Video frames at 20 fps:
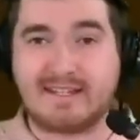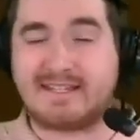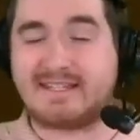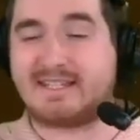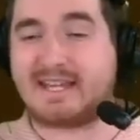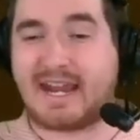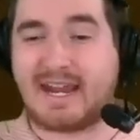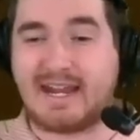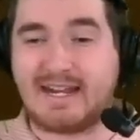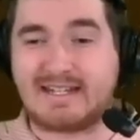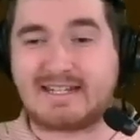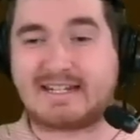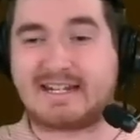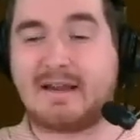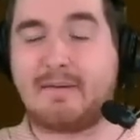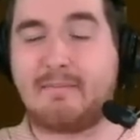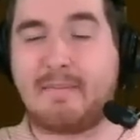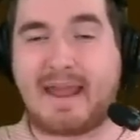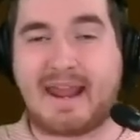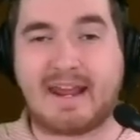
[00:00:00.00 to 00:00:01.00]
Saints,
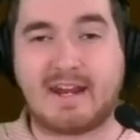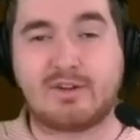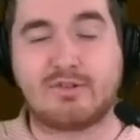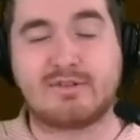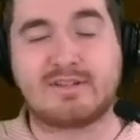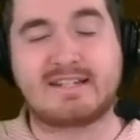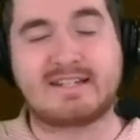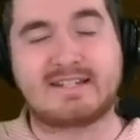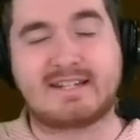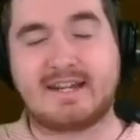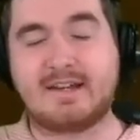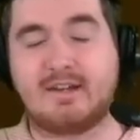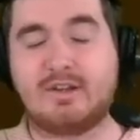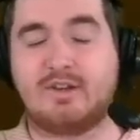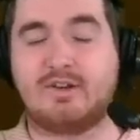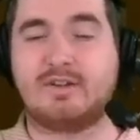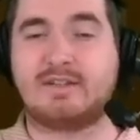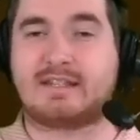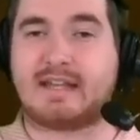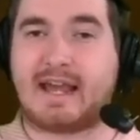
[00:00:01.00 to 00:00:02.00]
Commanders,
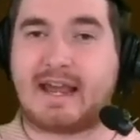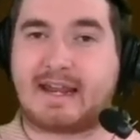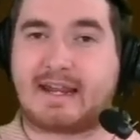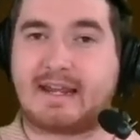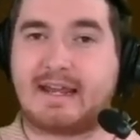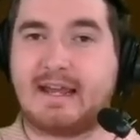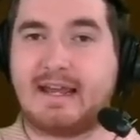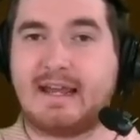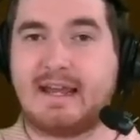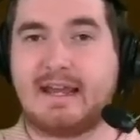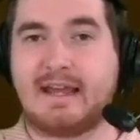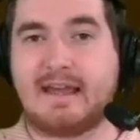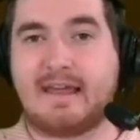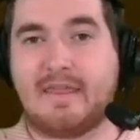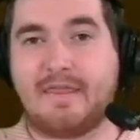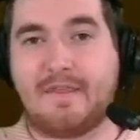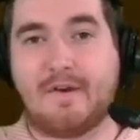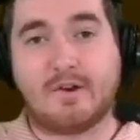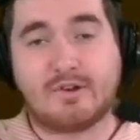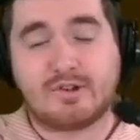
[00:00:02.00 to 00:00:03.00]
Steelers, like
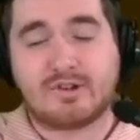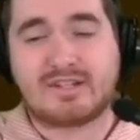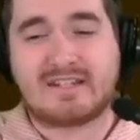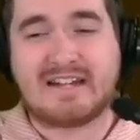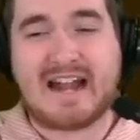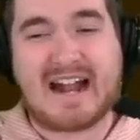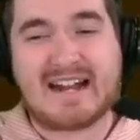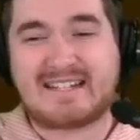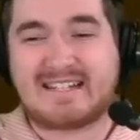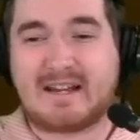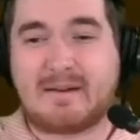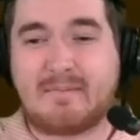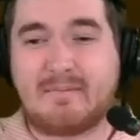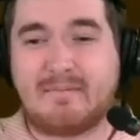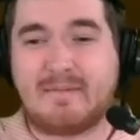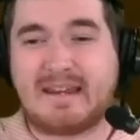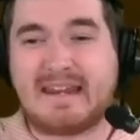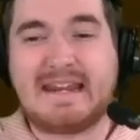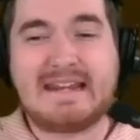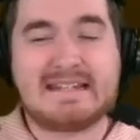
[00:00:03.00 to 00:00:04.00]
there's not some
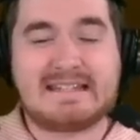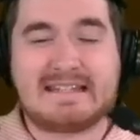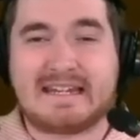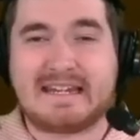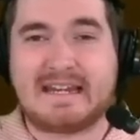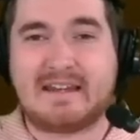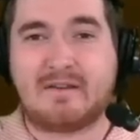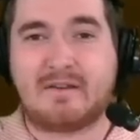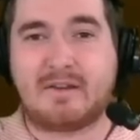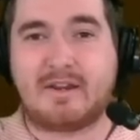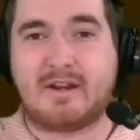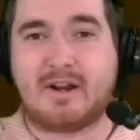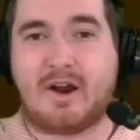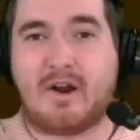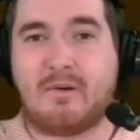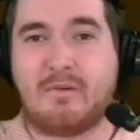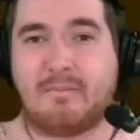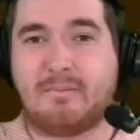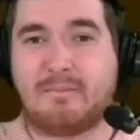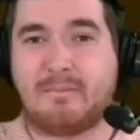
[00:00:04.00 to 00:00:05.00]
easy, you
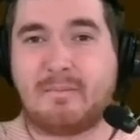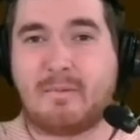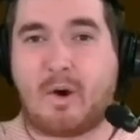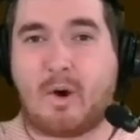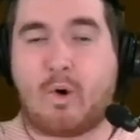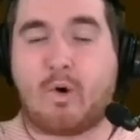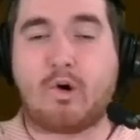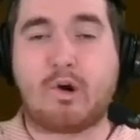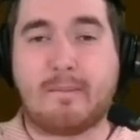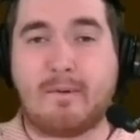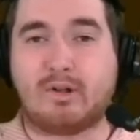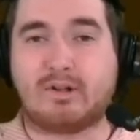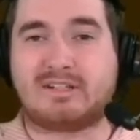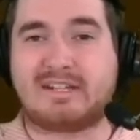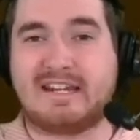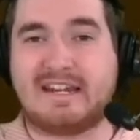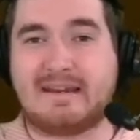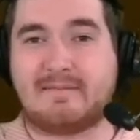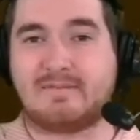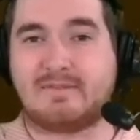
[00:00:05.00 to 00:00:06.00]
know, horrible
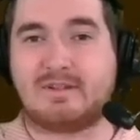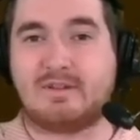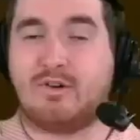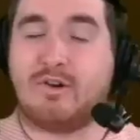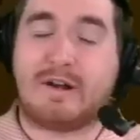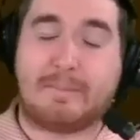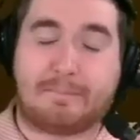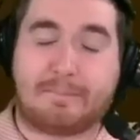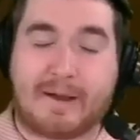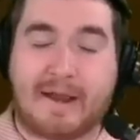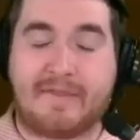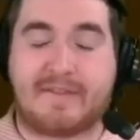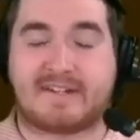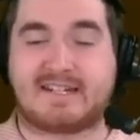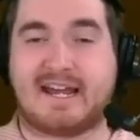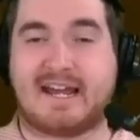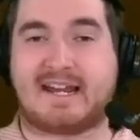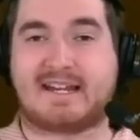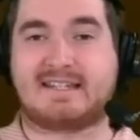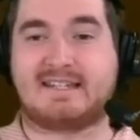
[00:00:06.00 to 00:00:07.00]
teams. You already played the
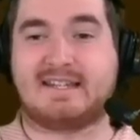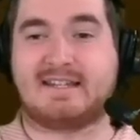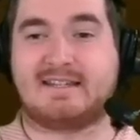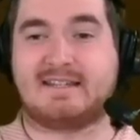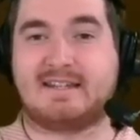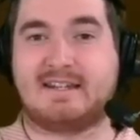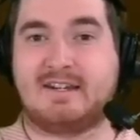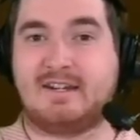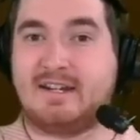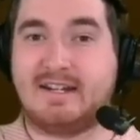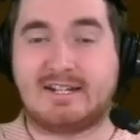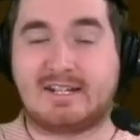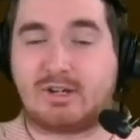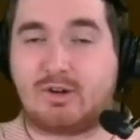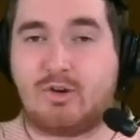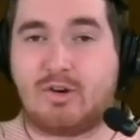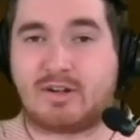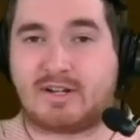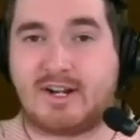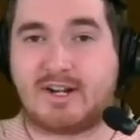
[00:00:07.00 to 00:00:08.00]
Texans and you didn't
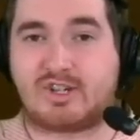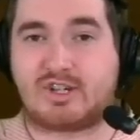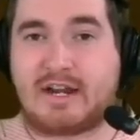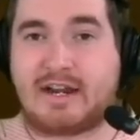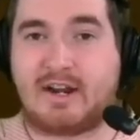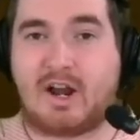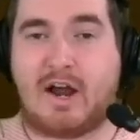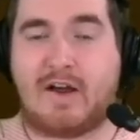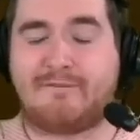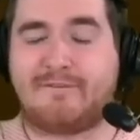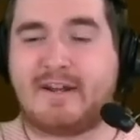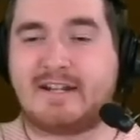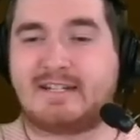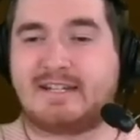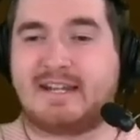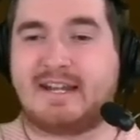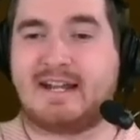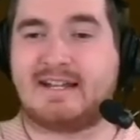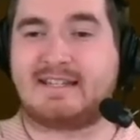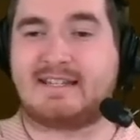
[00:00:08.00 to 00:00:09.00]
score a touchdown offense
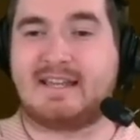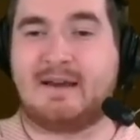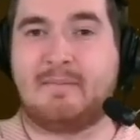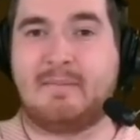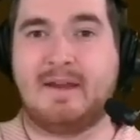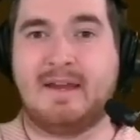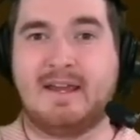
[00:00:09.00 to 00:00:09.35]
against them.